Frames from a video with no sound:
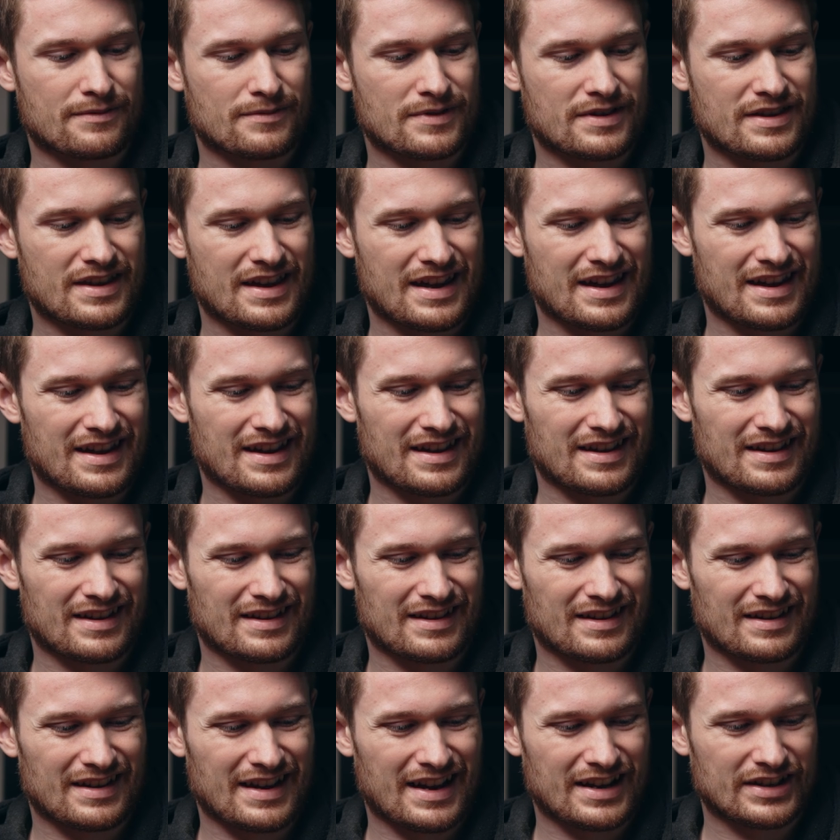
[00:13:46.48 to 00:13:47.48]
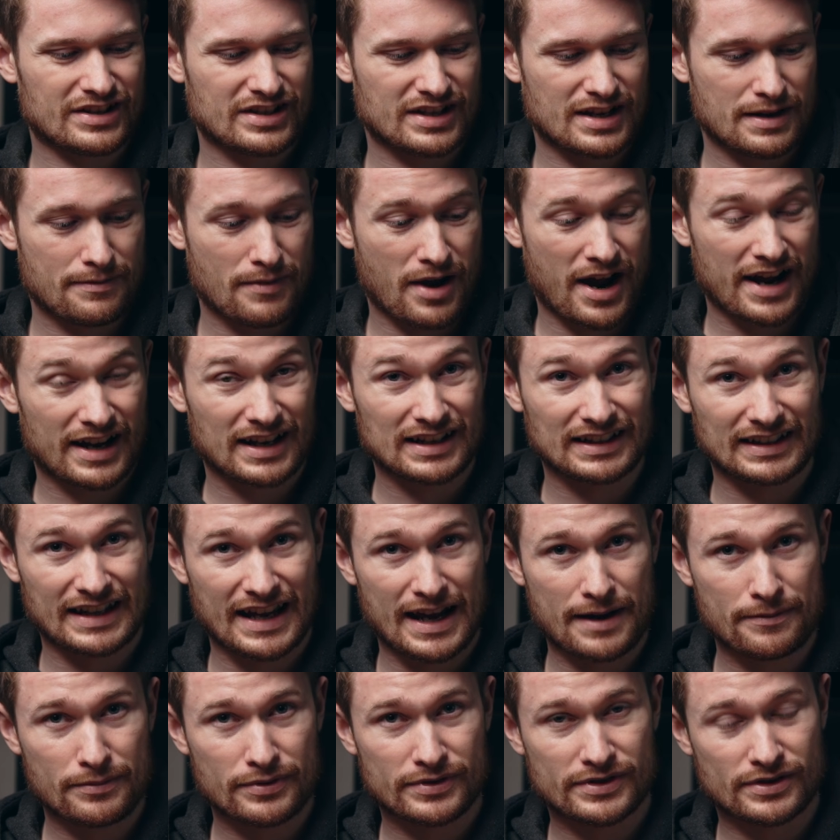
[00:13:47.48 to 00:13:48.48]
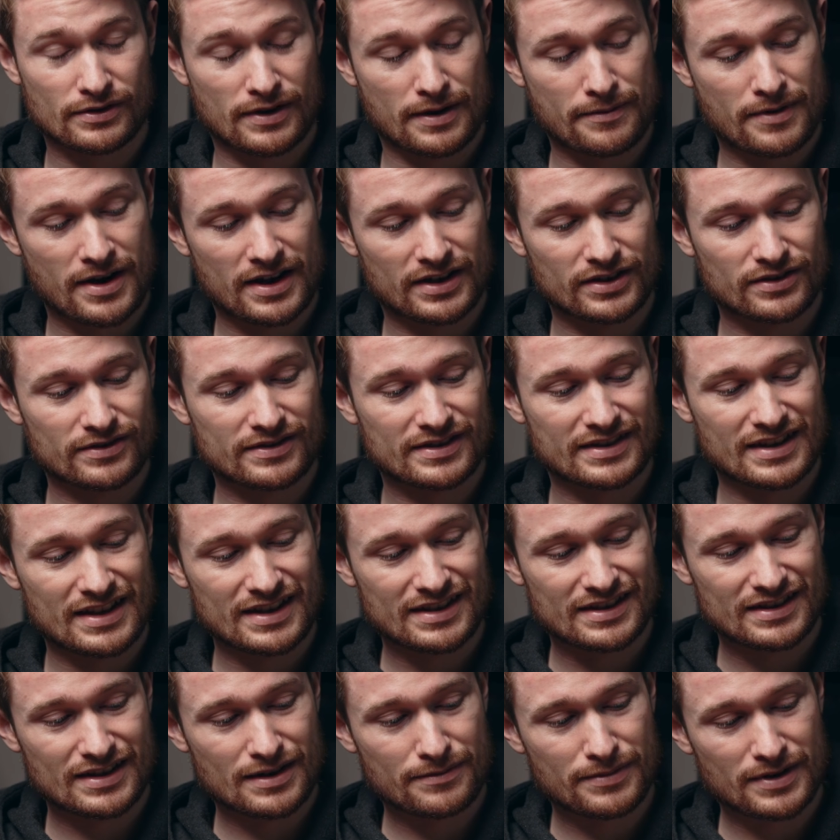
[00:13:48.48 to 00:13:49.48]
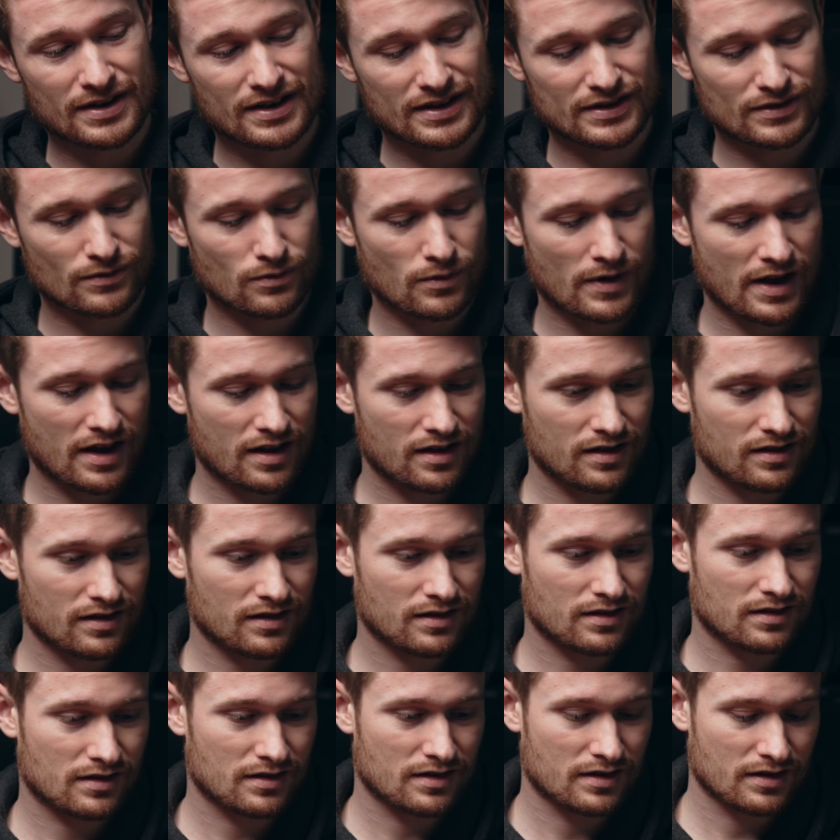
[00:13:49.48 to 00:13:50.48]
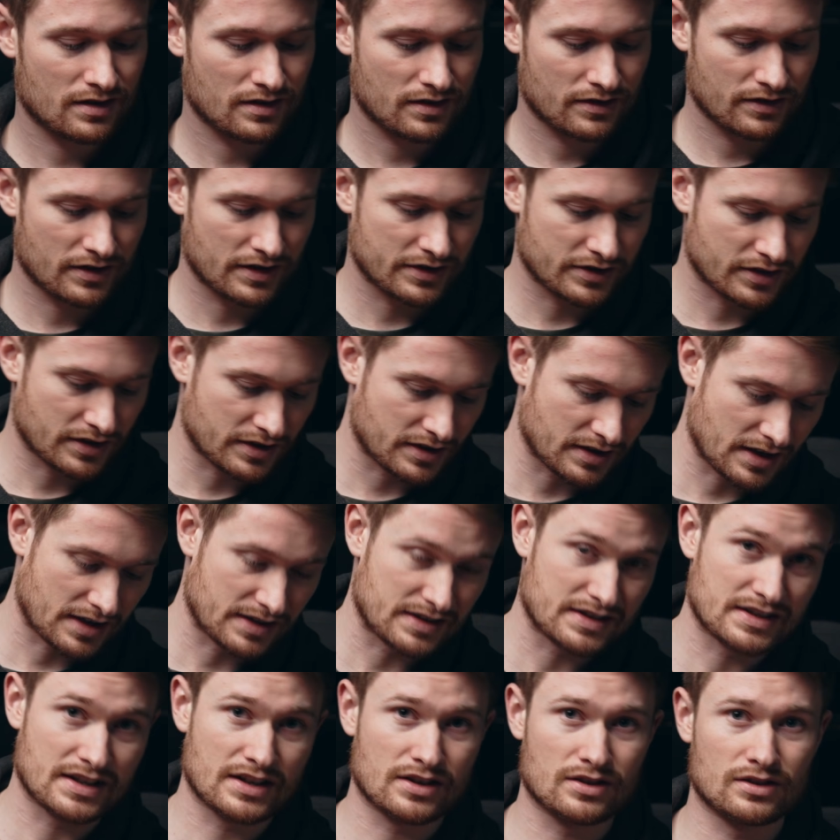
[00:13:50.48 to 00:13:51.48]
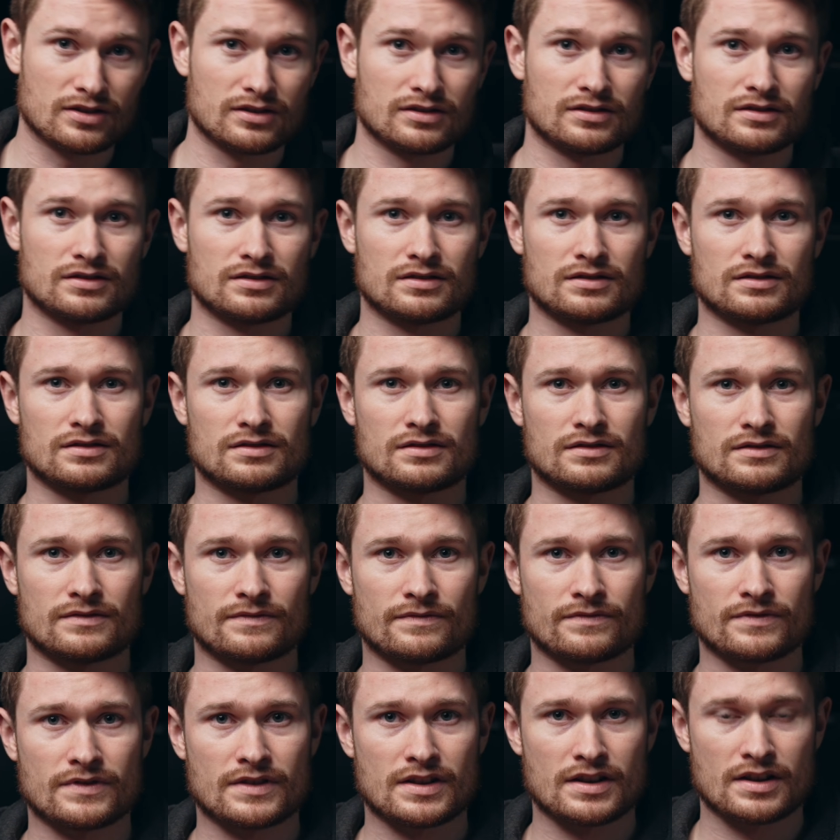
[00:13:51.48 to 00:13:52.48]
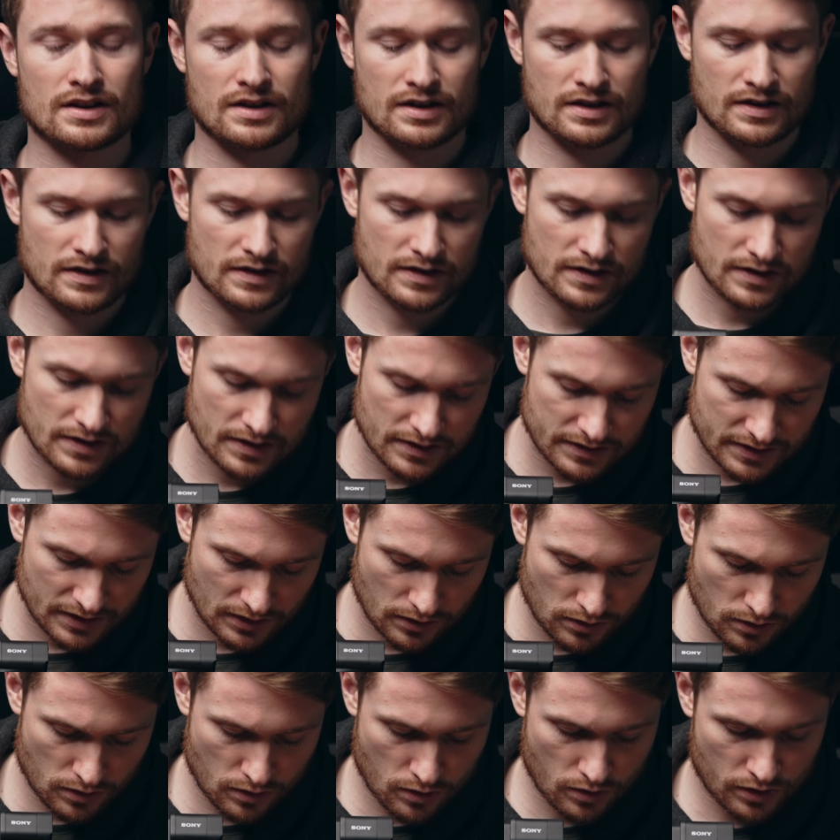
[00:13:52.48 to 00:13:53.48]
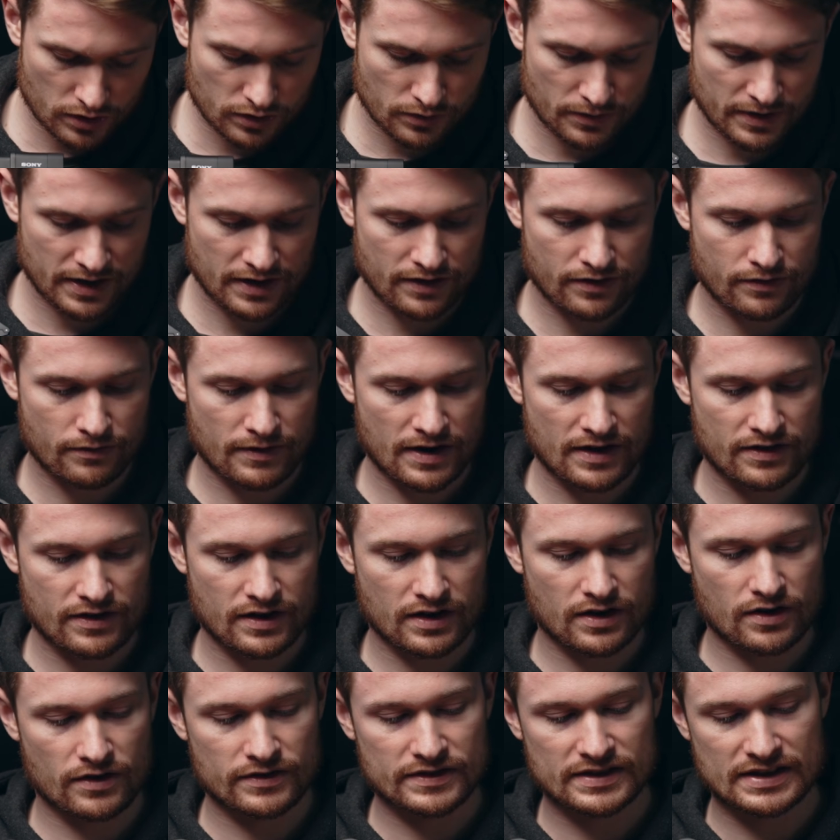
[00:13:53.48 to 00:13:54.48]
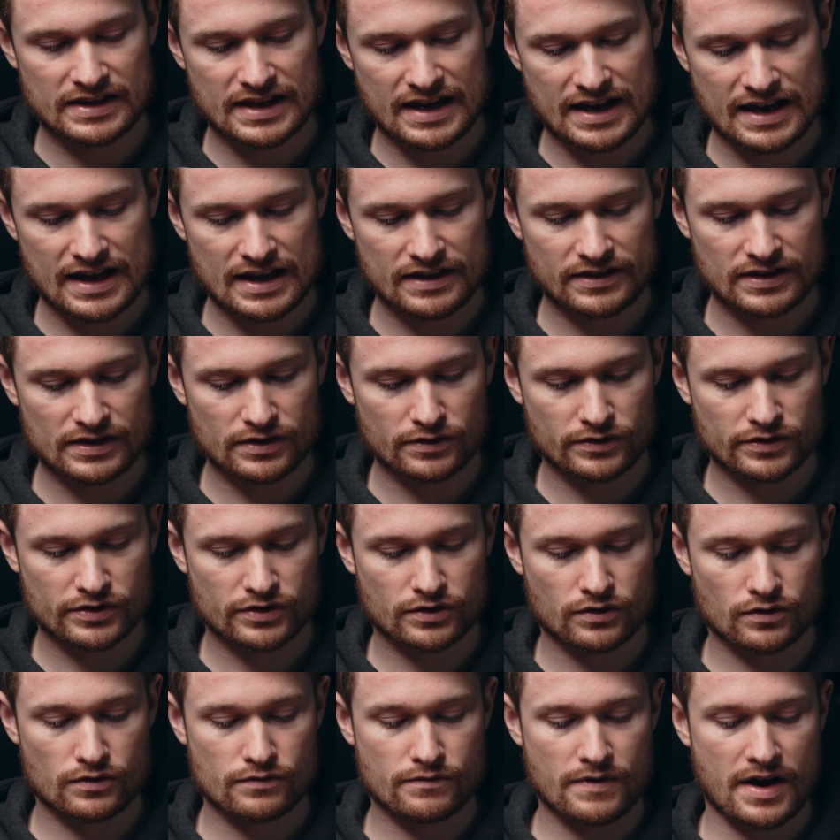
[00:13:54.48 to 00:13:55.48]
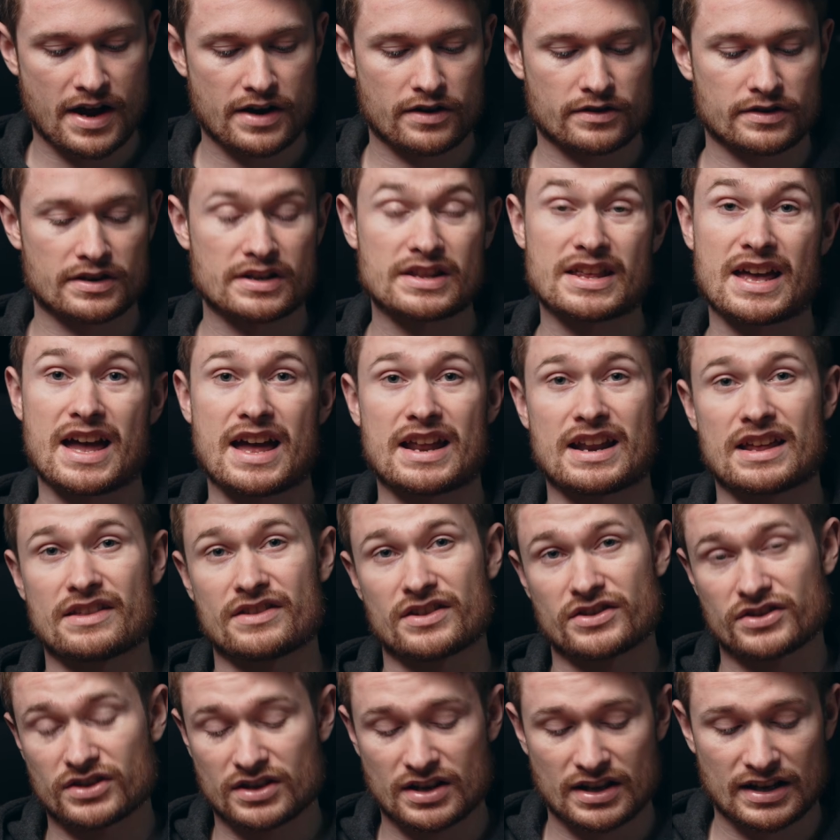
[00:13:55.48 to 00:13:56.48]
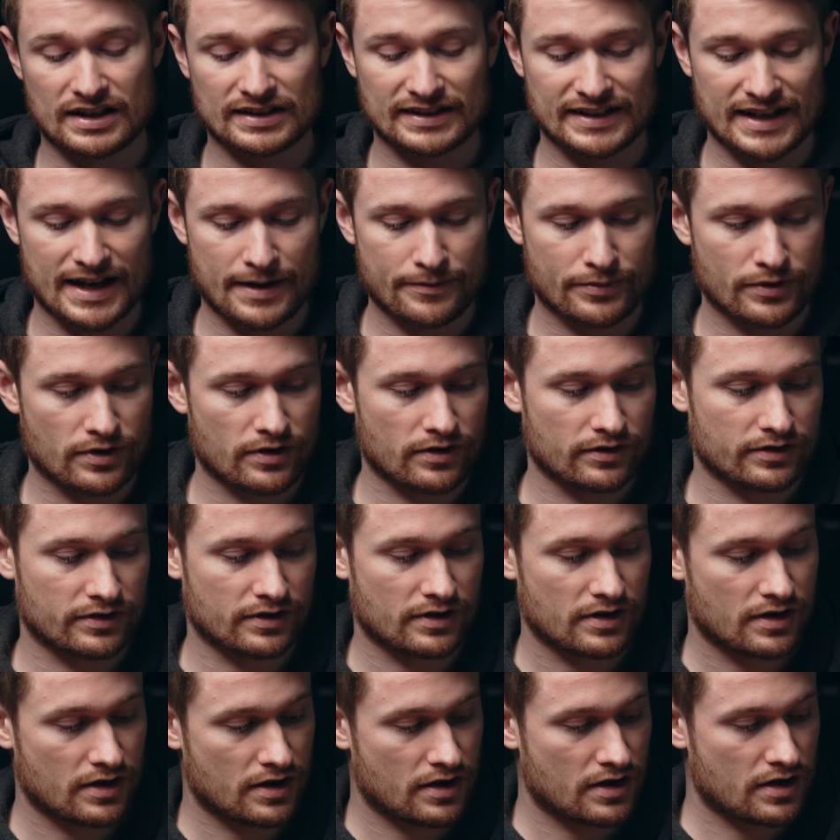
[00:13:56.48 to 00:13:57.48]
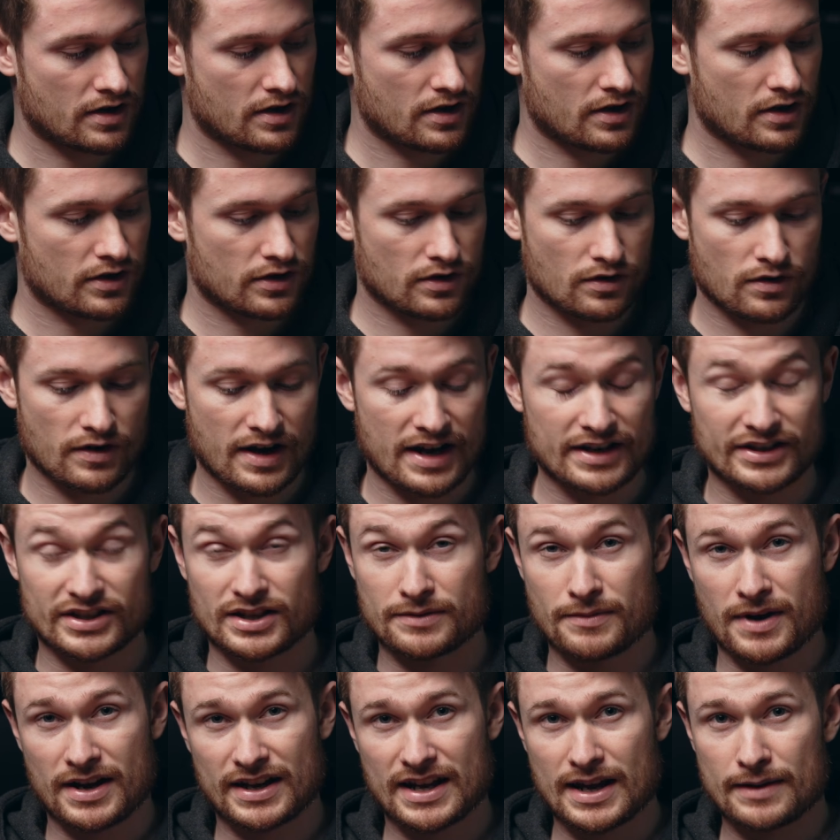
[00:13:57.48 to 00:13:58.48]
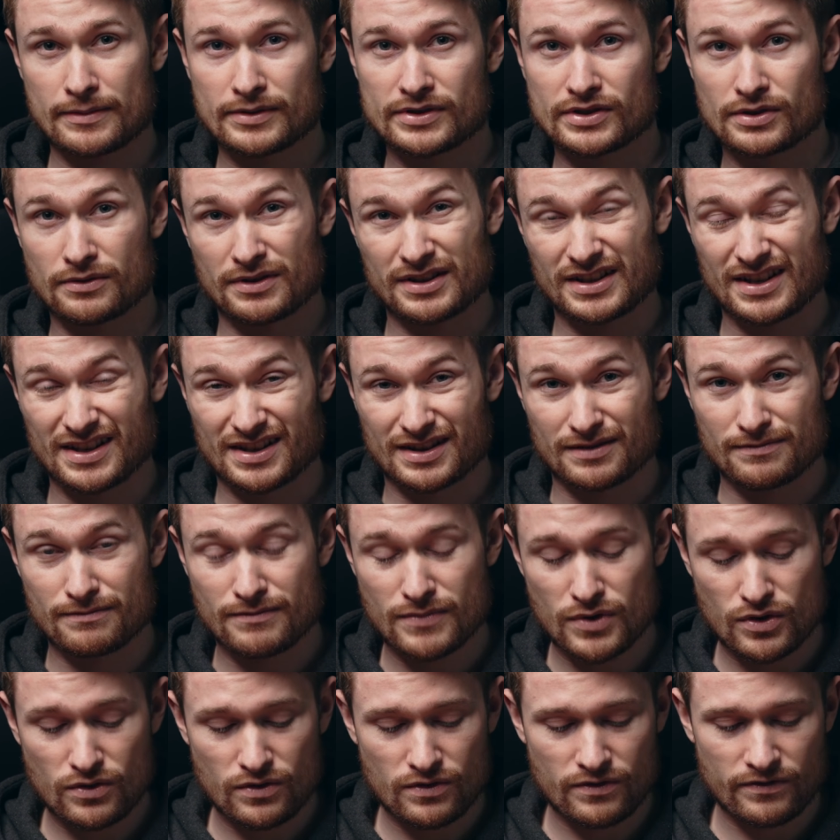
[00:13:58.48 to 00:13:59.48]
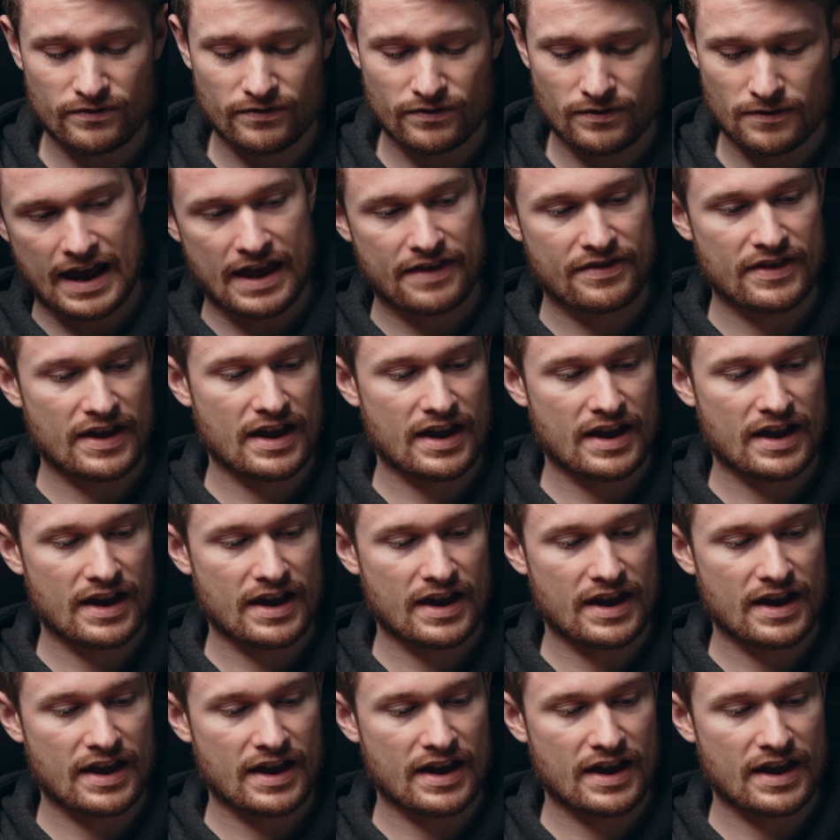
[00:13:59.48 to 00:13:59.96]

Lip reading: with a HDMI clamp, so I might use this a bit as well. There's just a single 1/4-20 thread that goes there. This will screw right onto that, and then you can clamp on your HDMI cable so it doesn't move. And